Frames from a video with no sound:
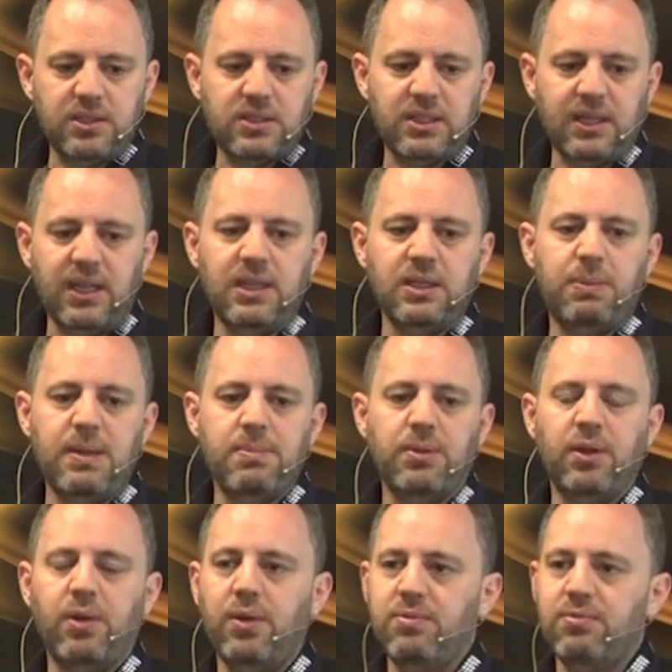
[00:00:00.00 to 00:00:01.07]
seeing the people
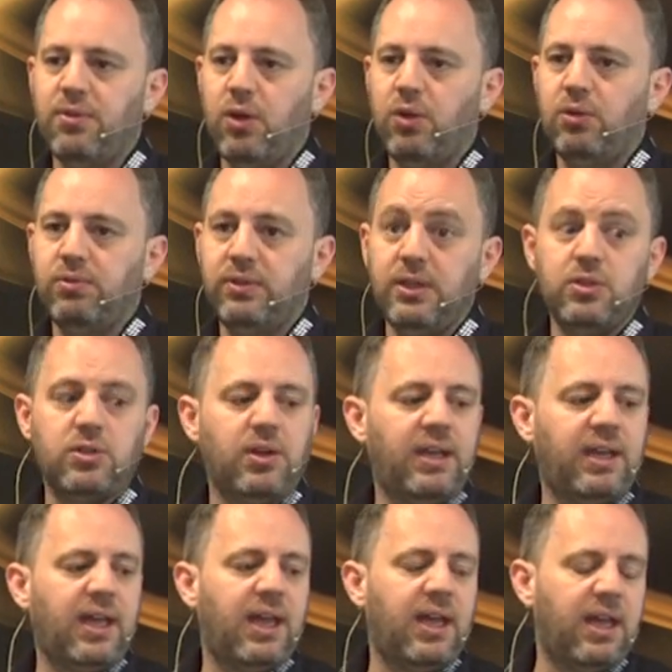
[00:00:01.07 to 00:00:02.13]
that are involved in trying to
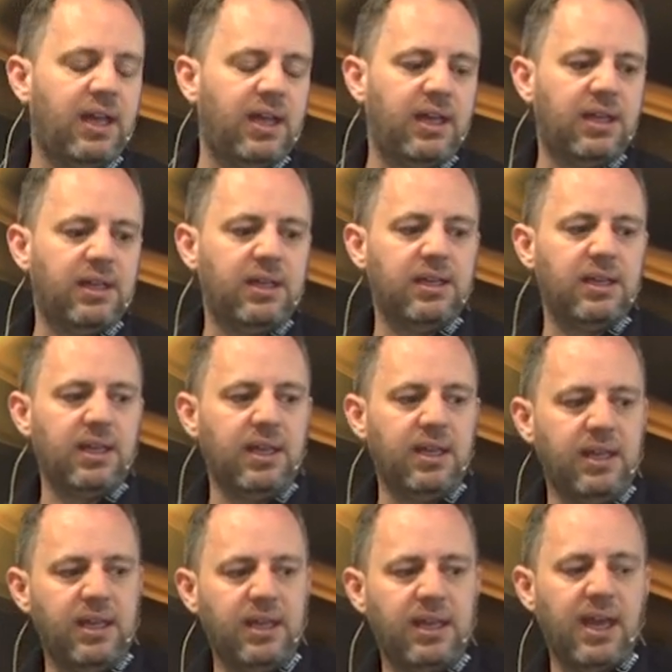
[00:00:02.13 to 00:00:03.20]
get
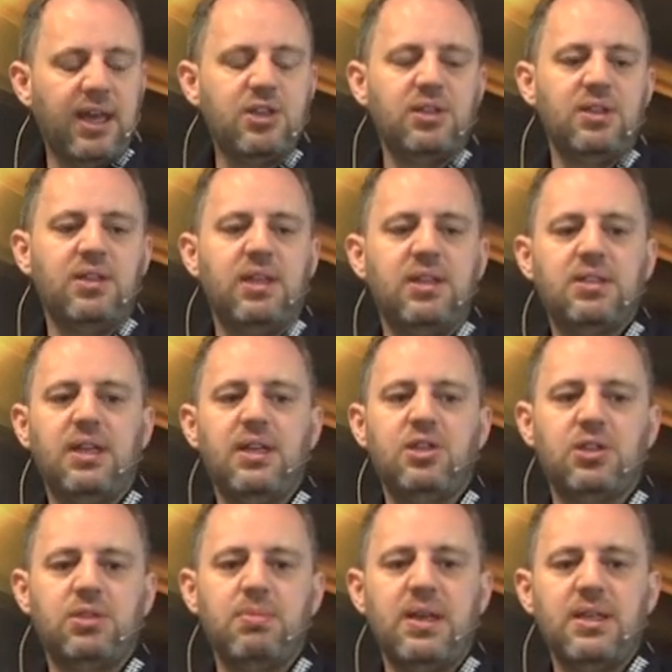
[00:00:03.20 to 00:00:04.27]
engaged in this, it
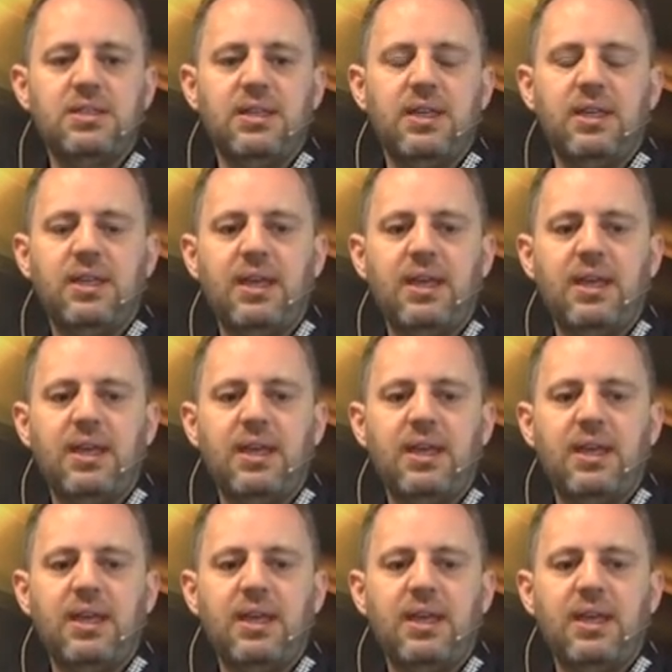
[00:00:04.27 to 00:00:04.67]
just makes it